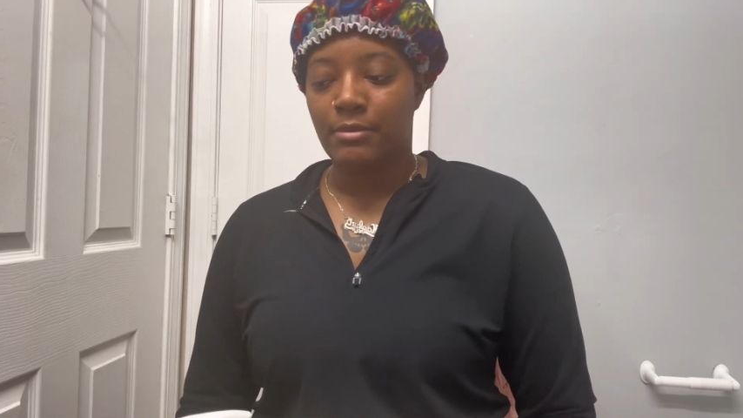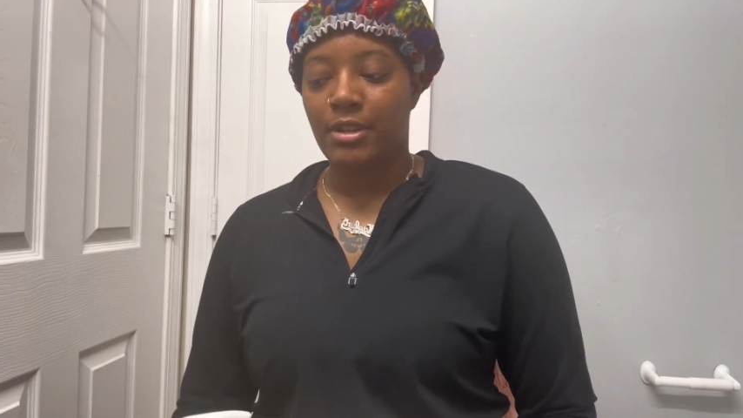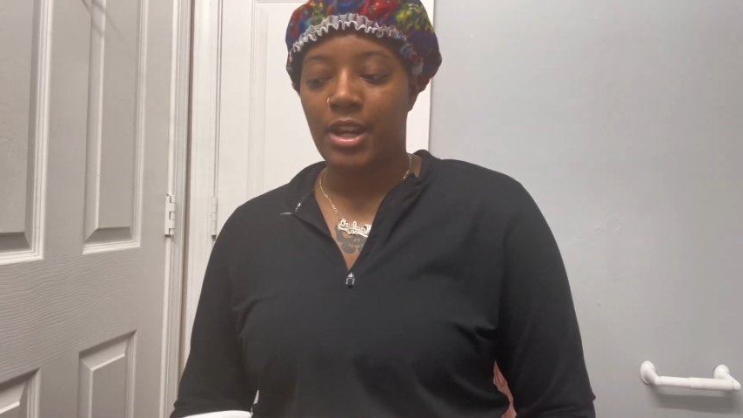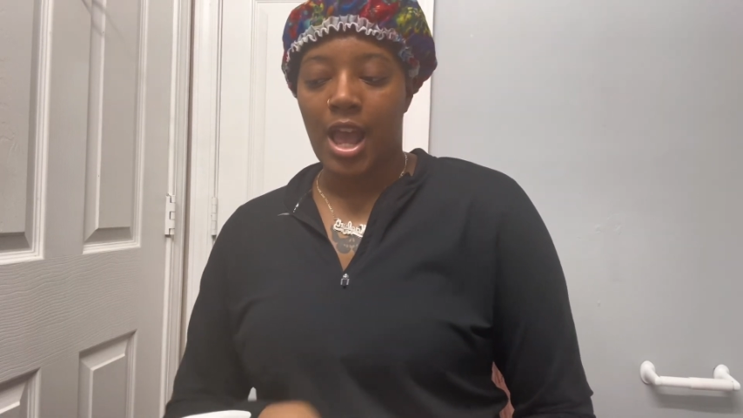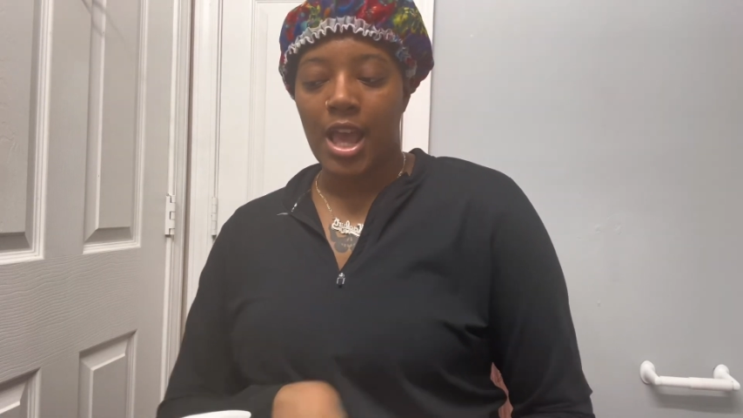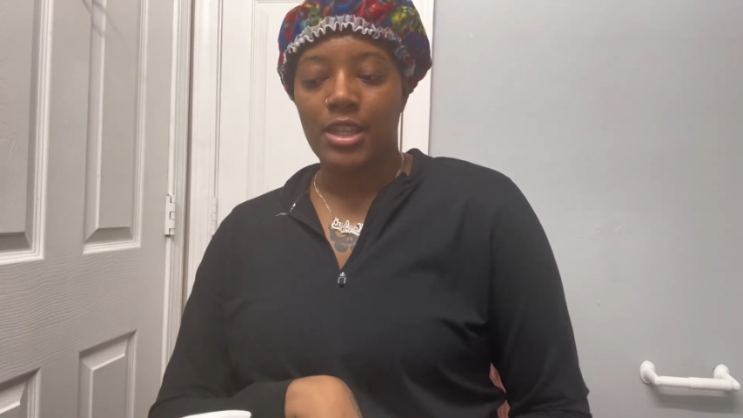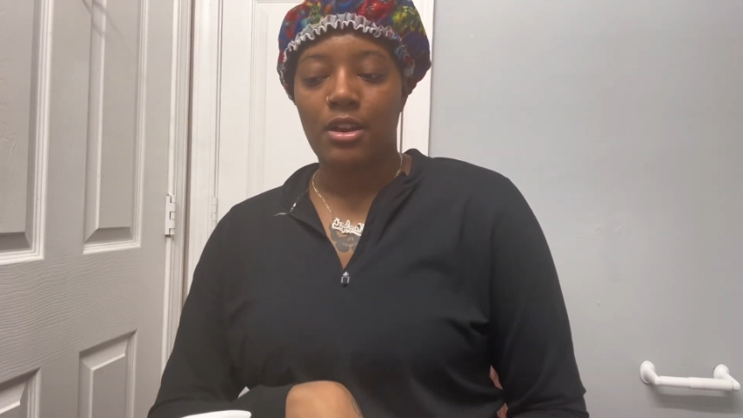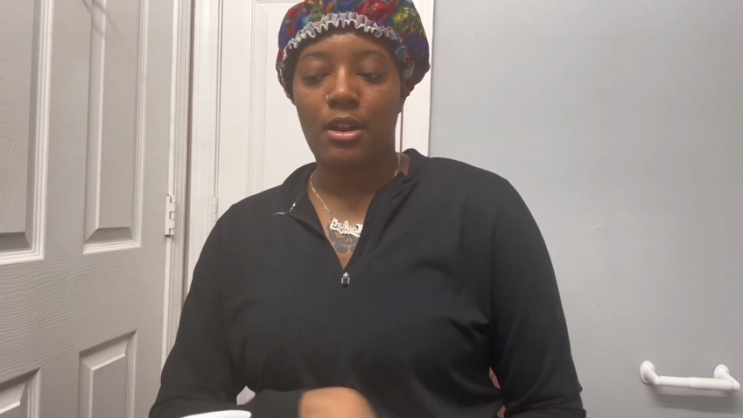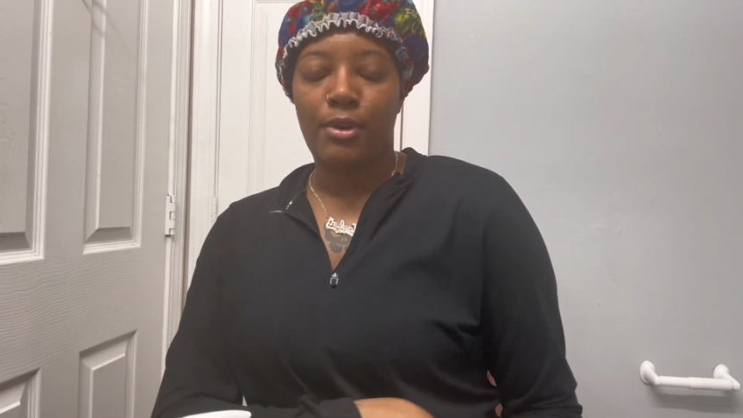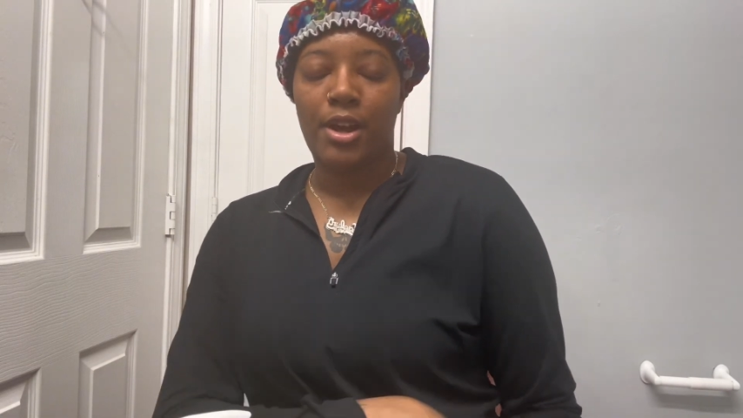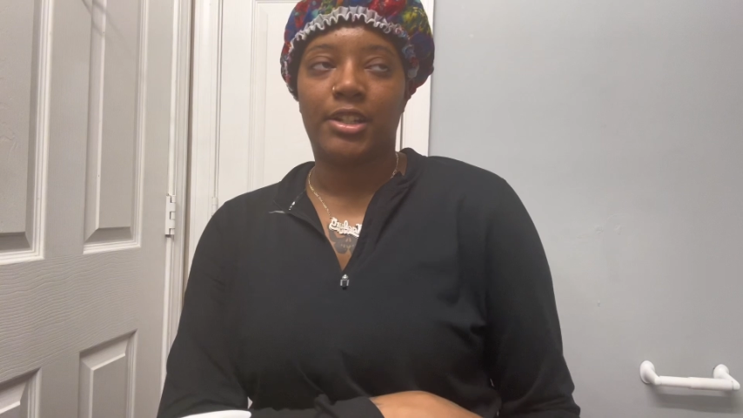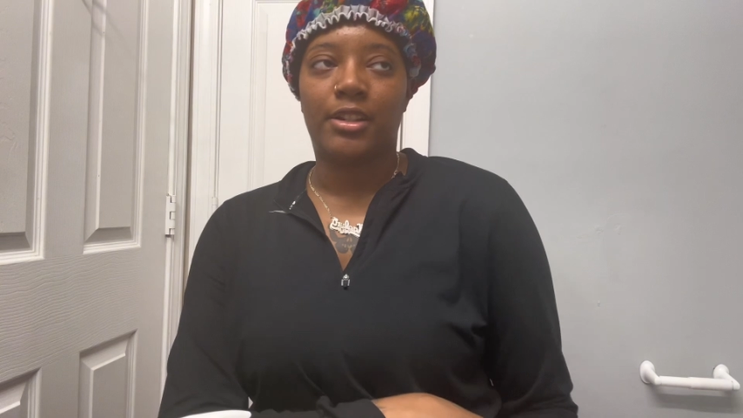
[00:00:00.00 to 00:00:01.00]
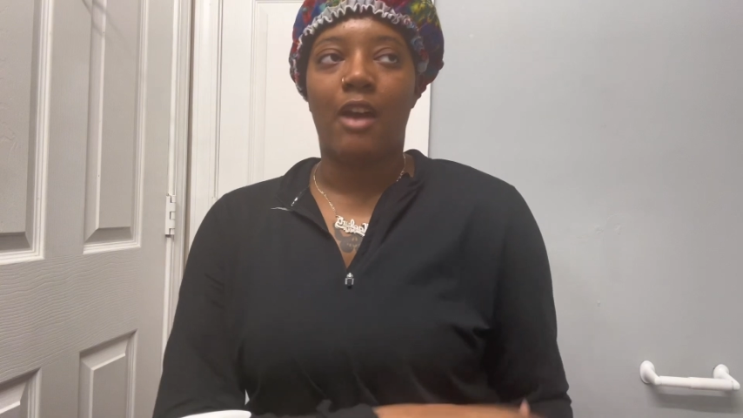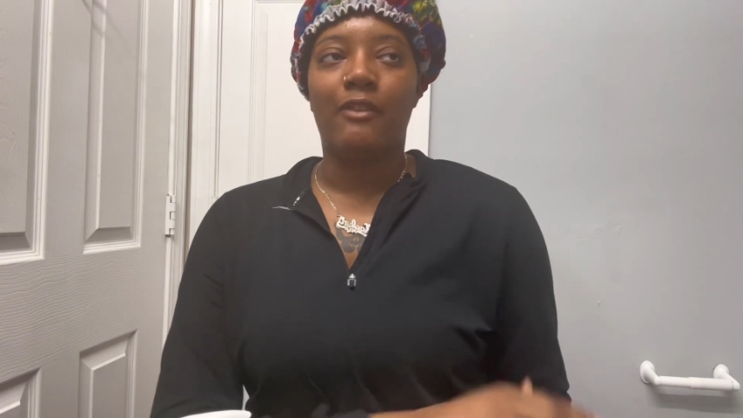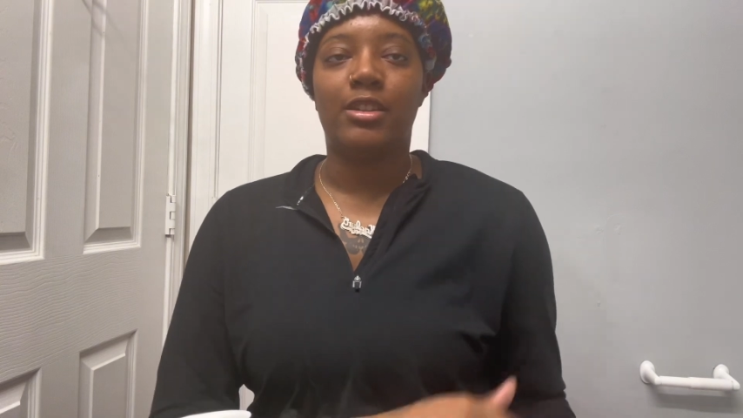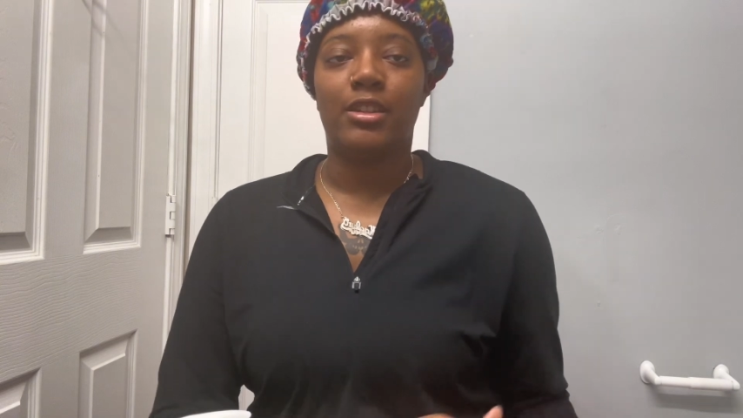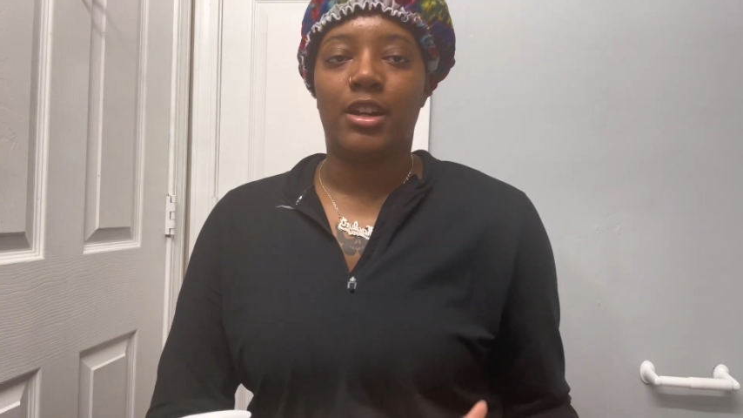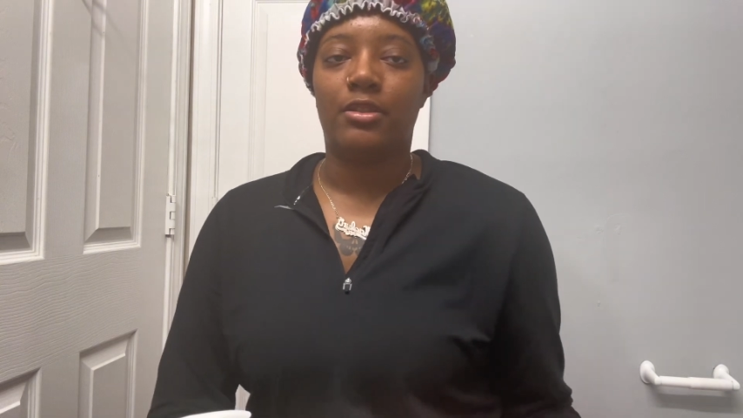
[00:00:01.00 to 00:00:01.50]
But then I started branching off
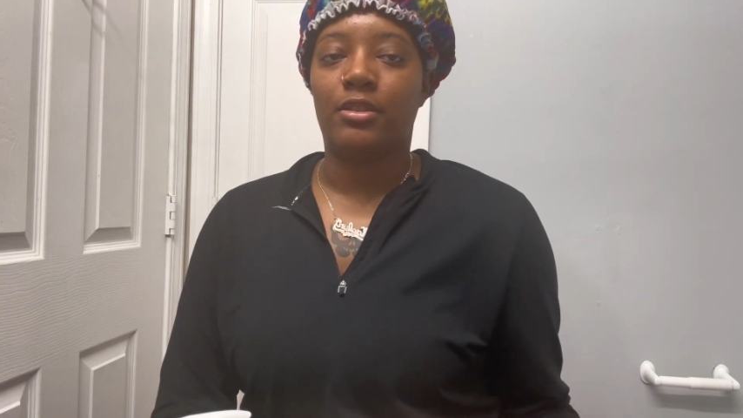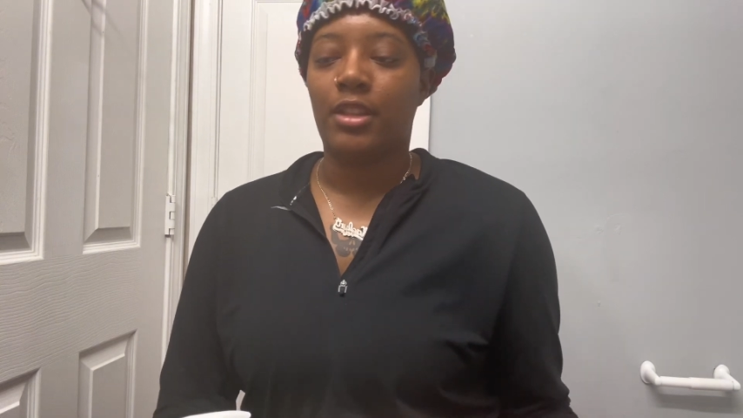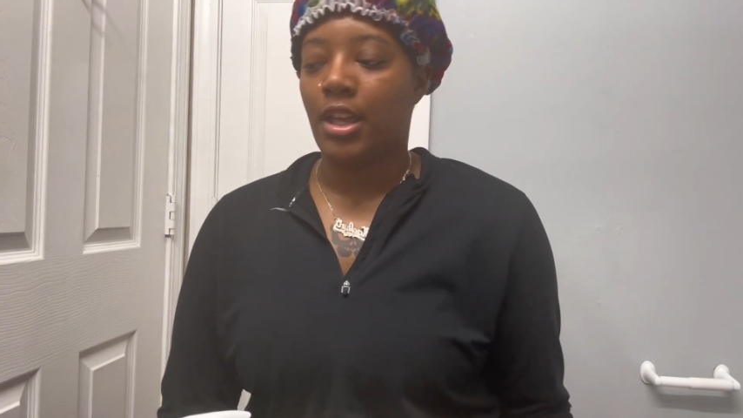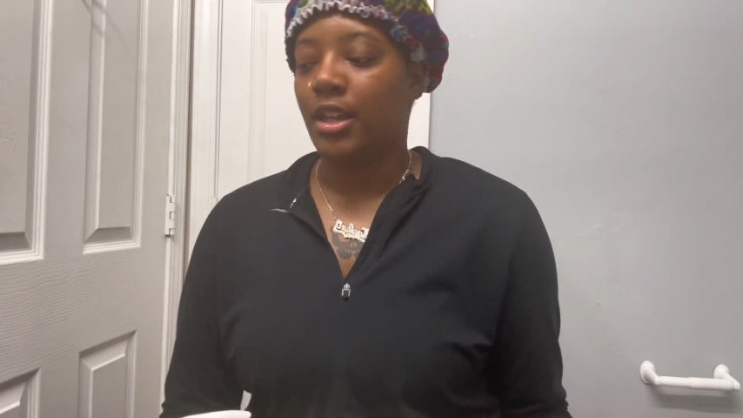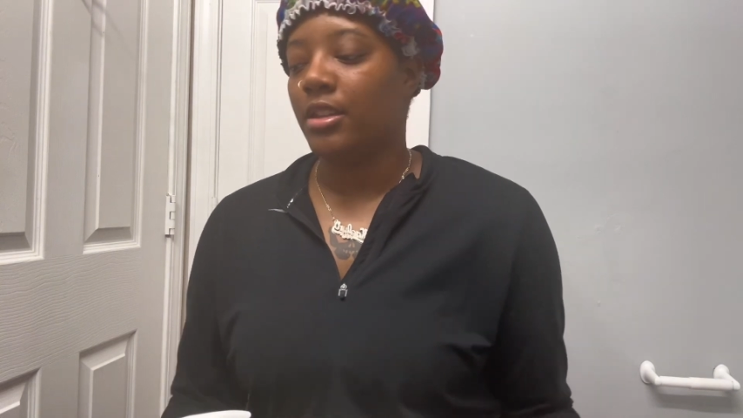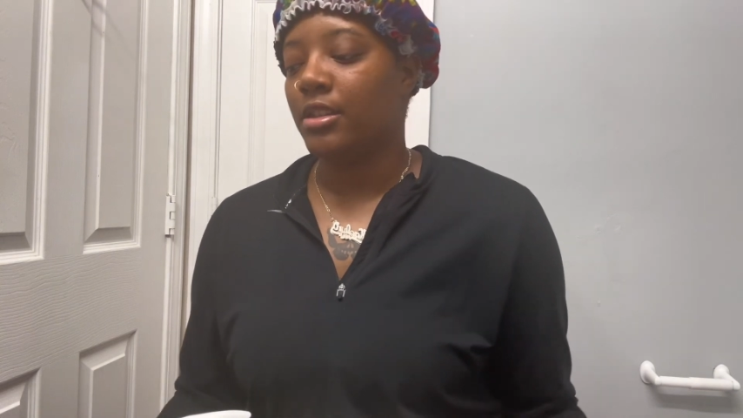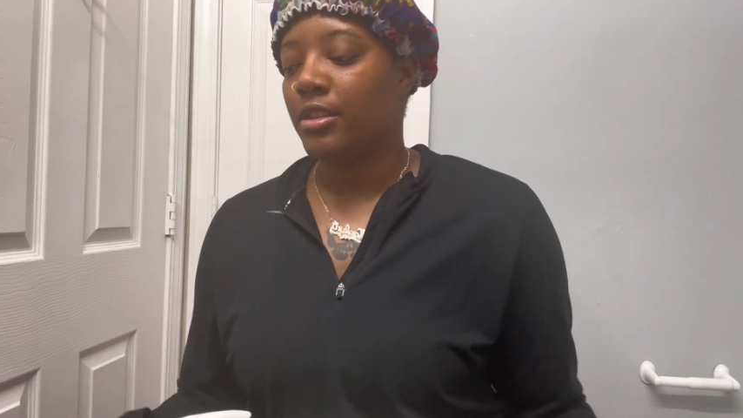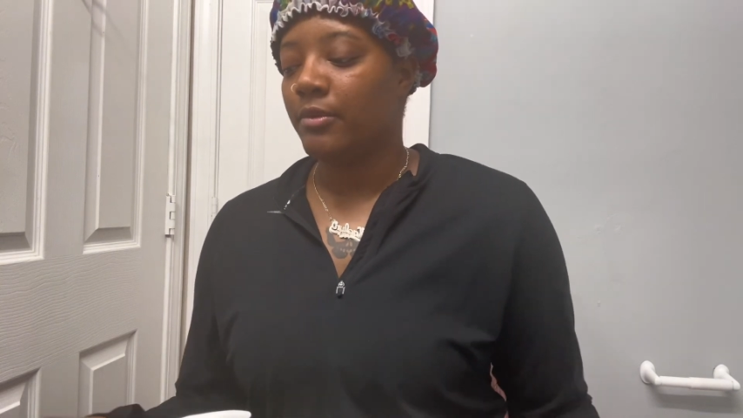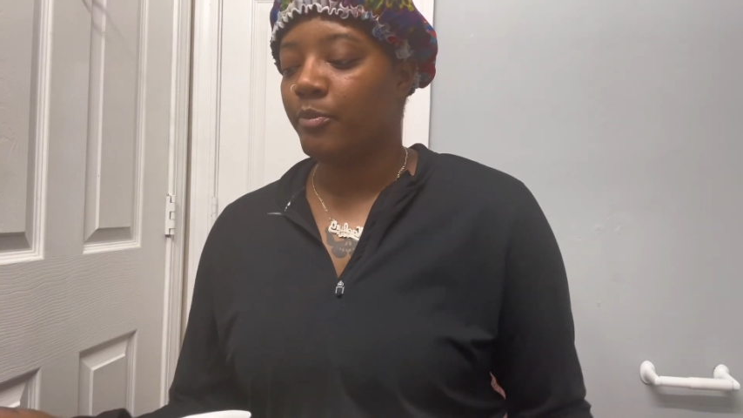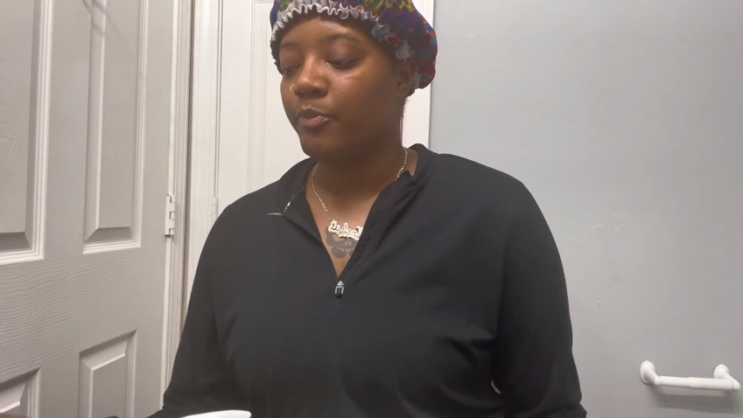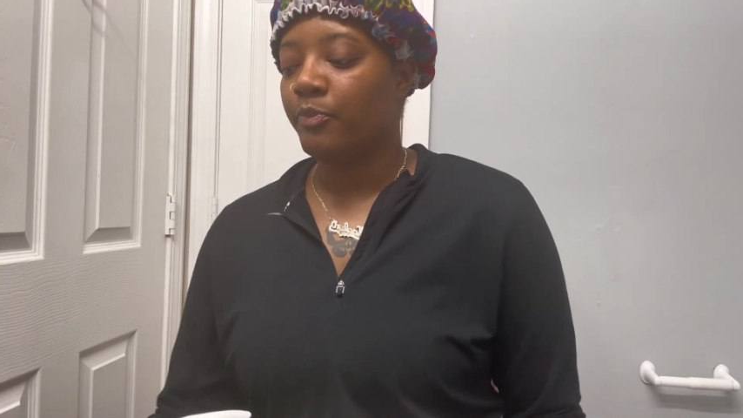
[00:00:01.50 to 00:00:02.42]
into other things.